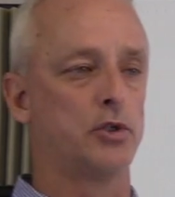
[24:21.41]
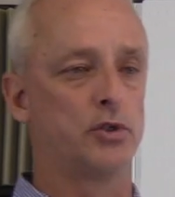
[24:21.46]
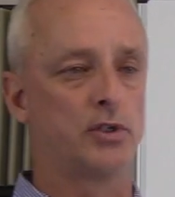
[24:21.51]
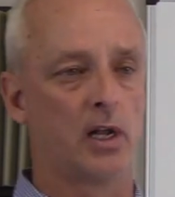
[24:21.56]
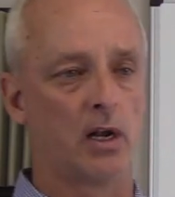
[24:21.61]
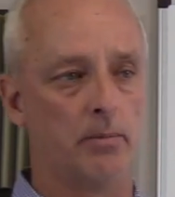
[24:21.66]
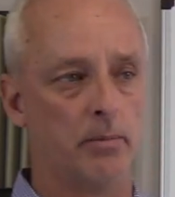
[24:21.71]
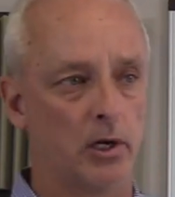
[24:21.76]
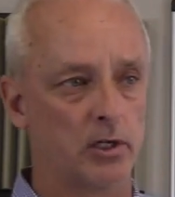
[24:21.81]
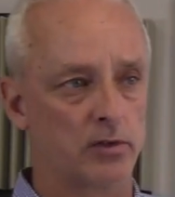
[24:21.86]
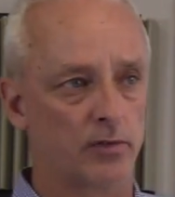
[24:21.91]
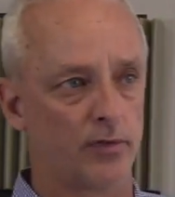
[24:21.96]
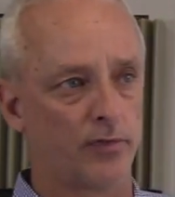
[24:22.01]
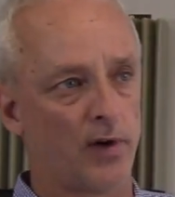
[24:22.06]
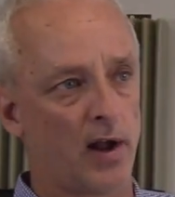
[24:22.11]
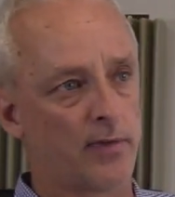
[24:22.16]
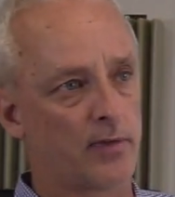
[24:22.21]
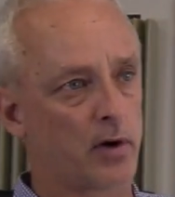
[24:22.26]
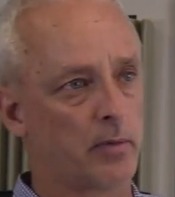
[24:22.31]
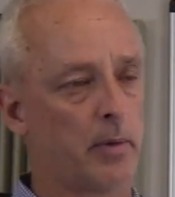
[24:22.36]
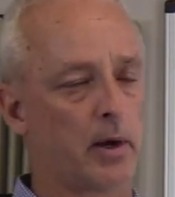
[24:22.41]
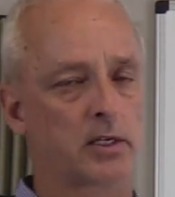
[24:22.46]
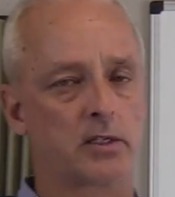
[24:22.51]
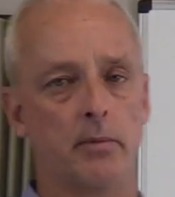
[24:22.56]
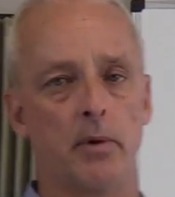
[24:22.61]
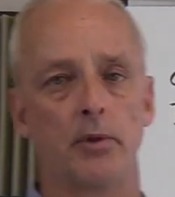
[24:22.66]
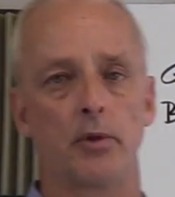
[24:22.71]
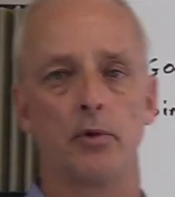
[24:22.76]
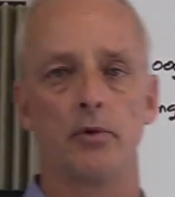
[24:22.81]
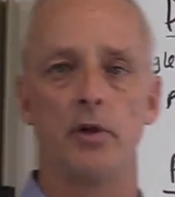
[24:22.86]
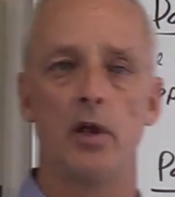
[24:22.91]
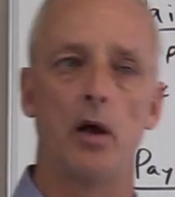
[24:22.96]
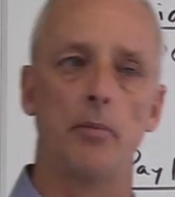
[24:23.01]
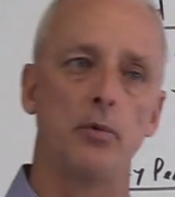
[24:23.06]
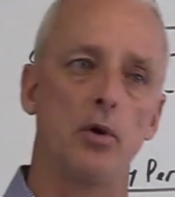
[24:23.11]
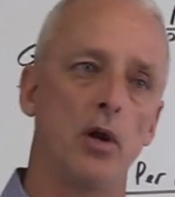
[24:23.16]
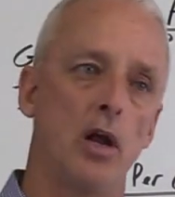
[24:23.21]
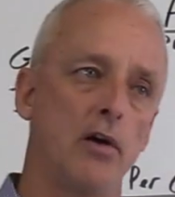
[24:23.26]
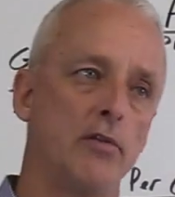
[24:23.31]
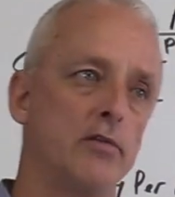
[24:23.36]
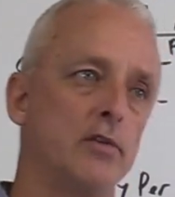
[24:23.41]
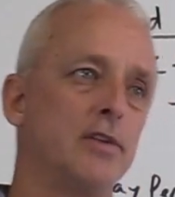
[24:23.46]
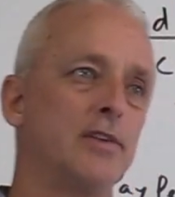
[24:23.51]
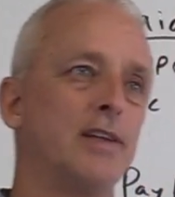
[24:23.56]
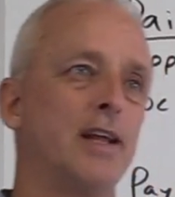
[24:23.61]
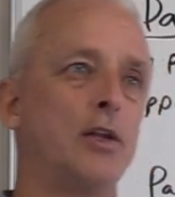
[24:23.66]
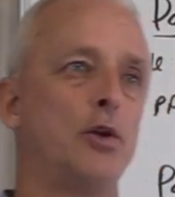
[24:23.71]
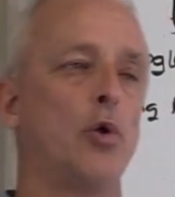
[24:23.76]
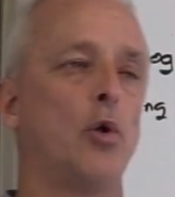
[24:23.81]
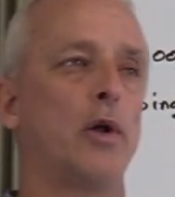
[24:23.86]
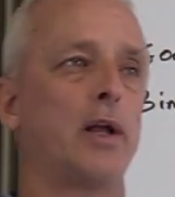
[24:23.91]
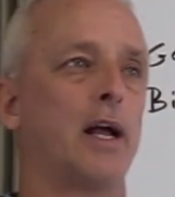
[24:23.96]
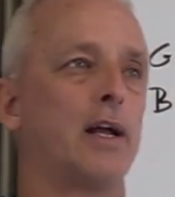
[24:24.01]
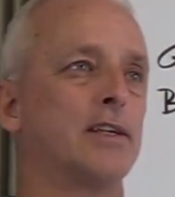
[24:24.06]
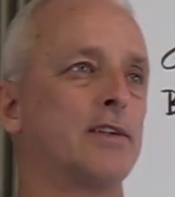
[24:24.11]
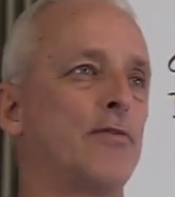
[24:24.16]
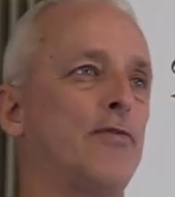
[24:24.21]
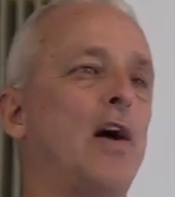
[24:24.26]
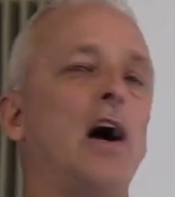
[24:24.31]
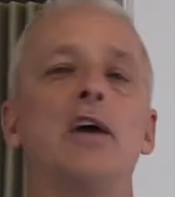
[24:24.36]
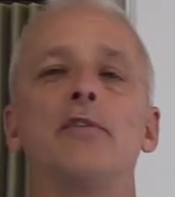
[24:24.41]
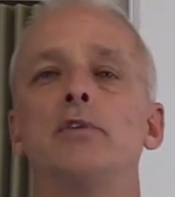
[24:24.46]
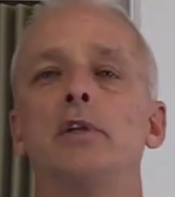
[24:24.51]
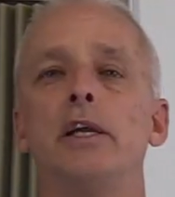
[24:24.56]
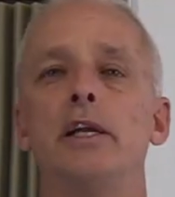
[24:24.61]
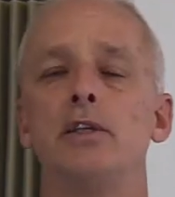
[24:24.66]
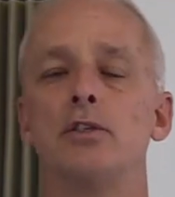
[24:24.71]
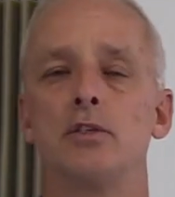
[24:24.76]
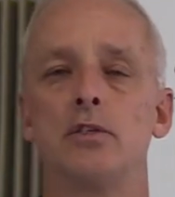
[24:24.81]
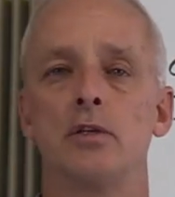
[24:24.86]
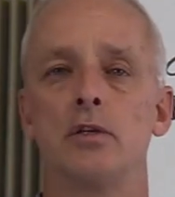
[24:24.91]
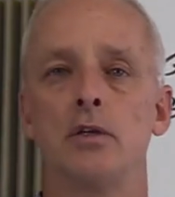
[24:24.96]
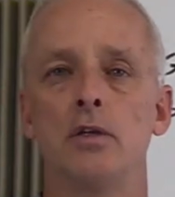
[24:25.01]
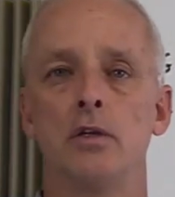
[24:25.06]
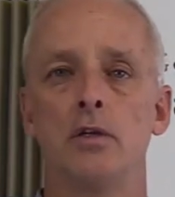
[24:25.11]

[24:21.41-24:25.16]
you set a budget for $500 a month on Yelp, and you only got 5 leads.